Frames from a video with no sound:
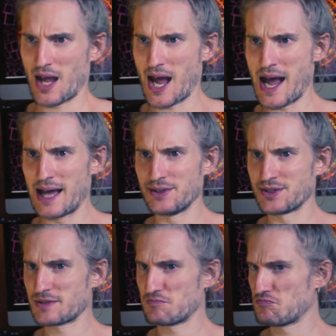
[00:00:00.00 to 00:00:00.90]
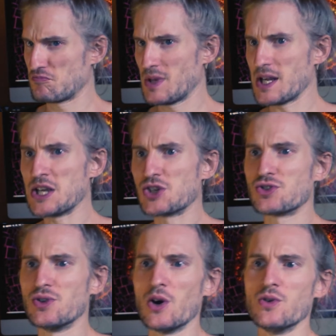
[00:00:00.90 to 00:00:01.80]
and
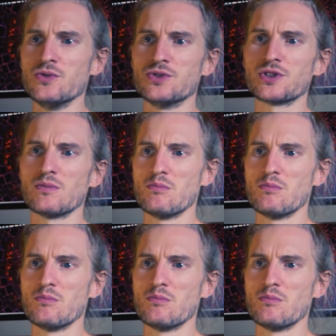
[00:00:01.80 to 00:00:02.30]
each node